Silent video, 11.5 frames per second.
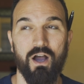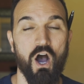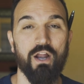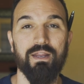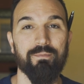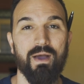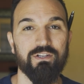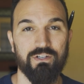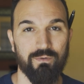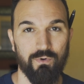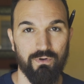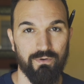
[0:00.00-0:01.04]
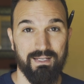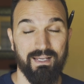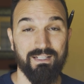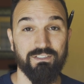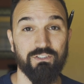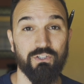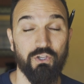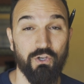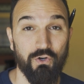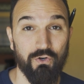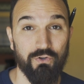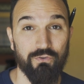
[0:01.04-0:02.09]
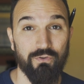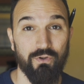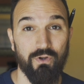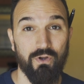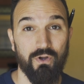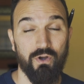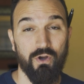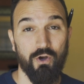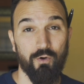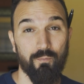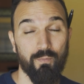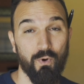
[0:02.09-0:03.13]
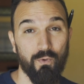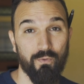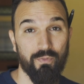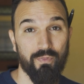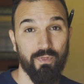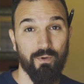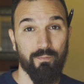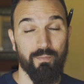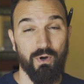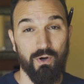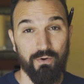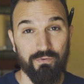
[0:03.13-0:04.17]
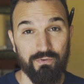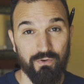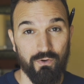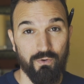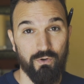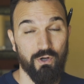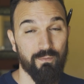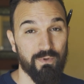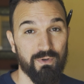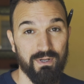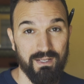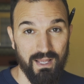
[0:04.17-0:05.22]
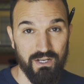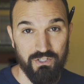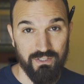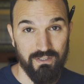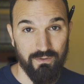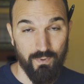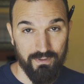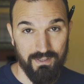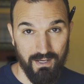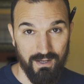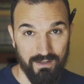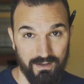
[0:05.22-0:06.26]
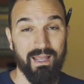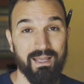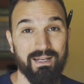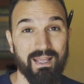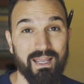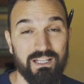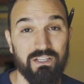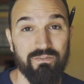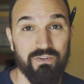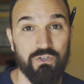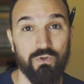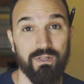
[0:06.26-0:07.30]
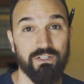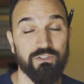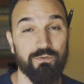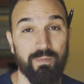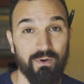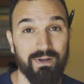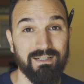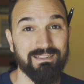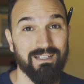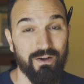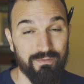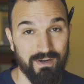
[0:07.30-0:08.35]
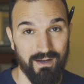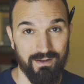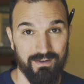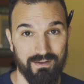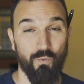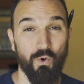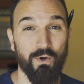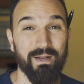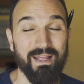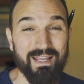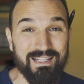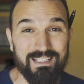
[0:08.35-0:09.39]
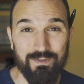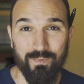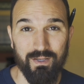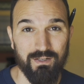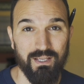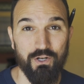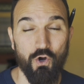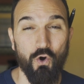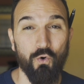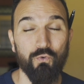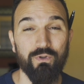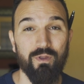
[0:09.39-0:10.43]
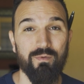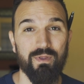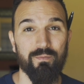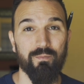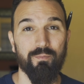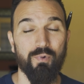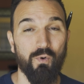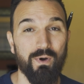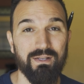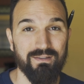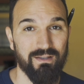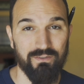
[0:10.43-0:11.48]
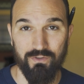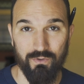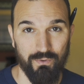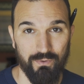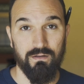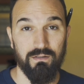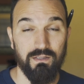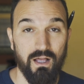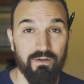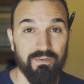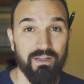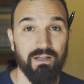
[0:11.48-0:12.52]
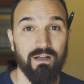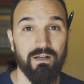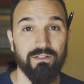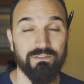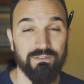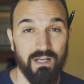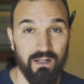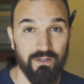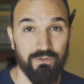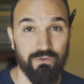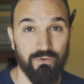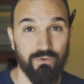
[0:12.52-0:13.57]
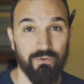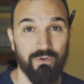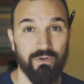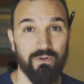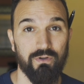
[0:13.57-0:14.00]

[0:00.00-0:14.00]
unimaginable. It secures both personal communication with God and individual experience of God. The word intimate can only be pointing to loving solitude